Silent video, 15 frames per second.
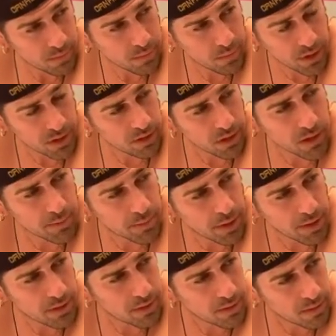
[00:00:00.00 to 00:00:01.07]
We can talk about
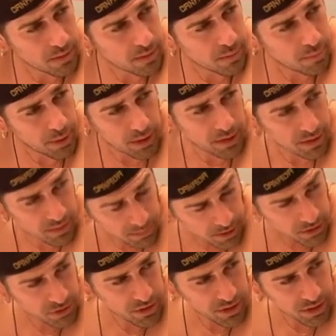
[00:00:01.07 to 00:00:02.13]
it. But
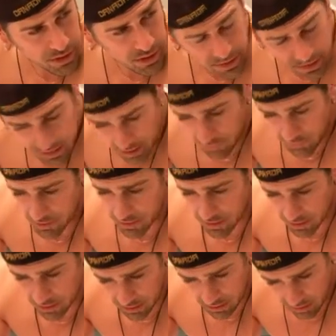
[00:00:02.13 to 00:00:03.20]
Dimitri is
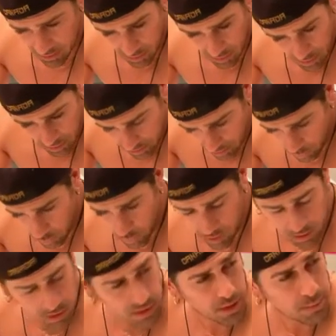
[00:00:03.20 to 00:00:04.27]
definitely 1
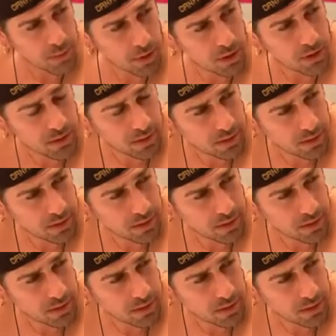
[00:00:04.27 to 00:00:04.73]
on that block.